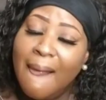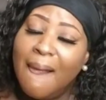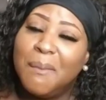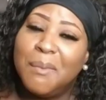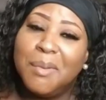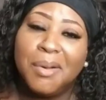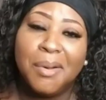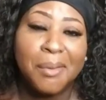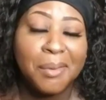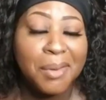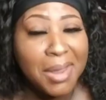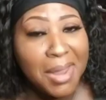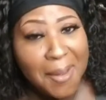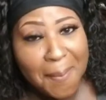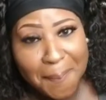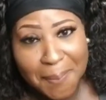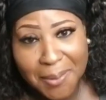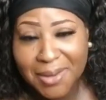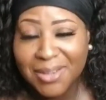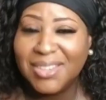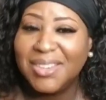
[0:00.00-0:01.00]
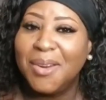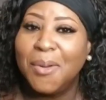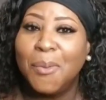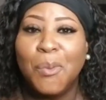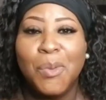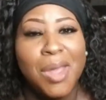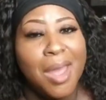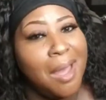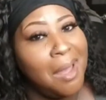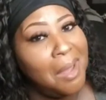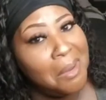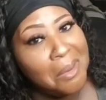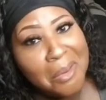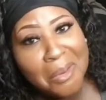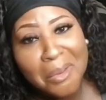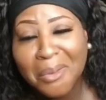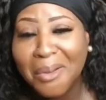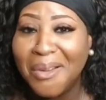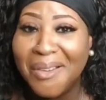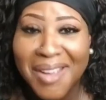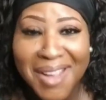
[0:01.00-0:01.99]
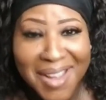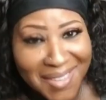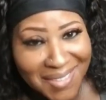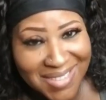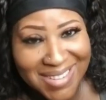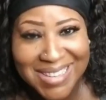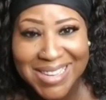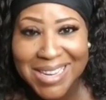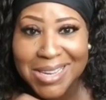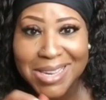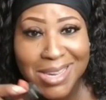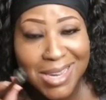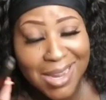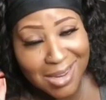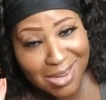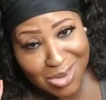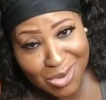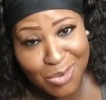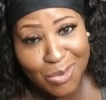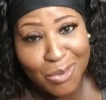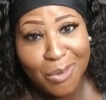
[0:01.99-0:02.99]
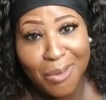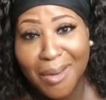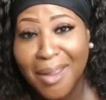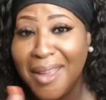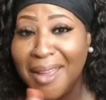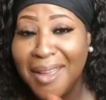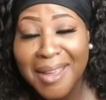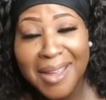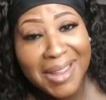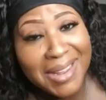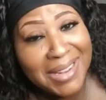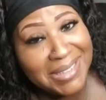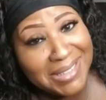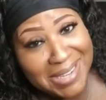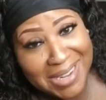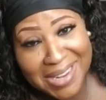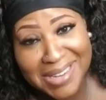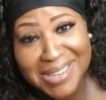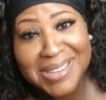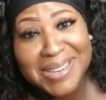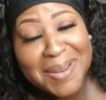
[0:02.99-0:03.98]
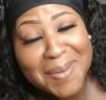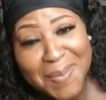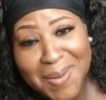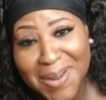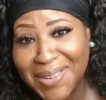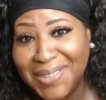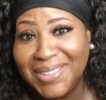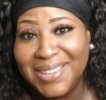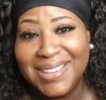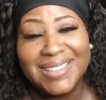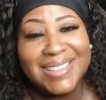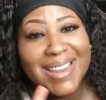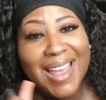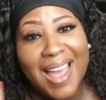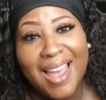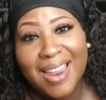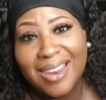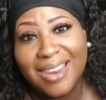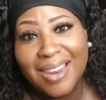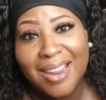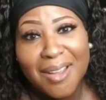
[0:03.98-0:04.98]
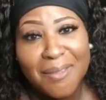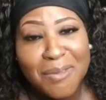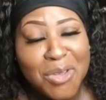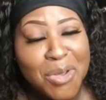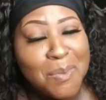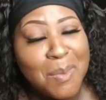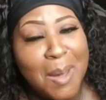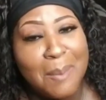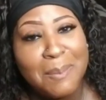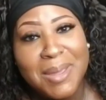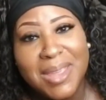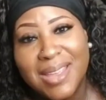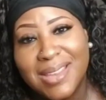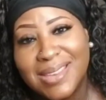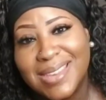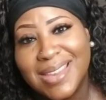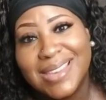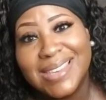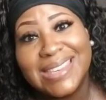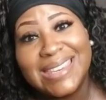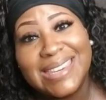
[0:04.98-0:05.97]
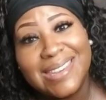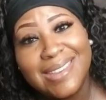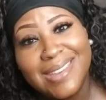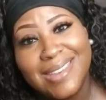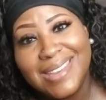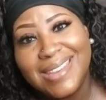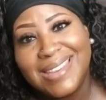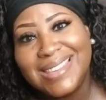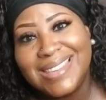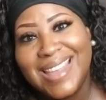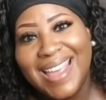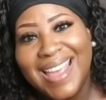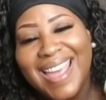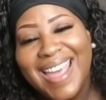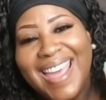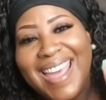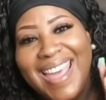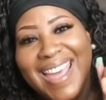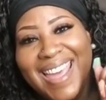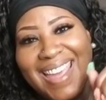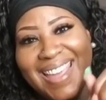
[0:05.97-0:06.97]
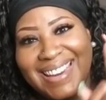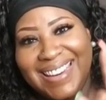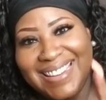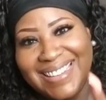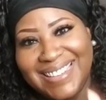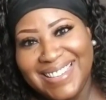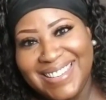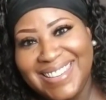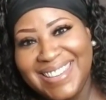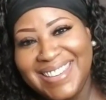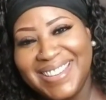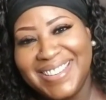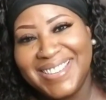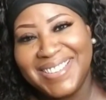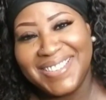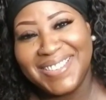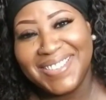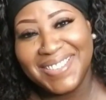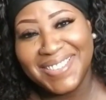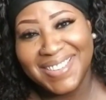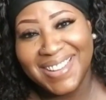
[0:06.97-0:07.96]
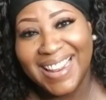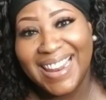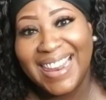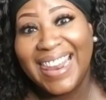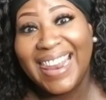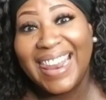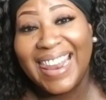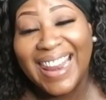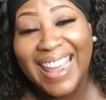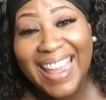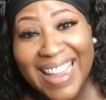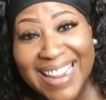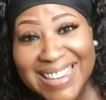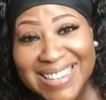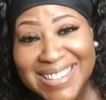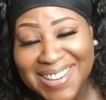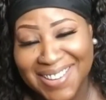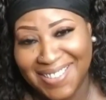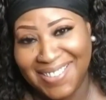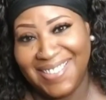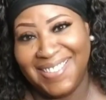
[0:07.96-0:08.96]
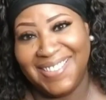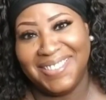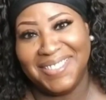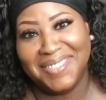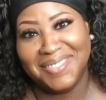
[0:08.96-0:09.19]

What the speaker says: We gonna keep pushing, and we all gonna have a success story and testimonies. I love you, my BSSTs, And until later,